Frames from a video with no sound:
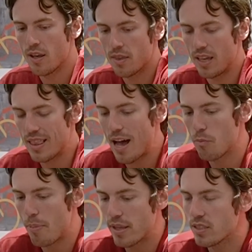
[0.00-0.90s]
they
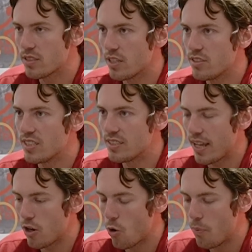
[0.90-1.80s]
allowed businesses to
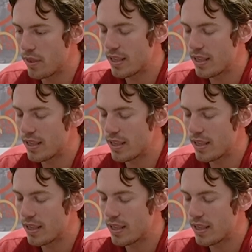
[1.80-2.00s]
stay open.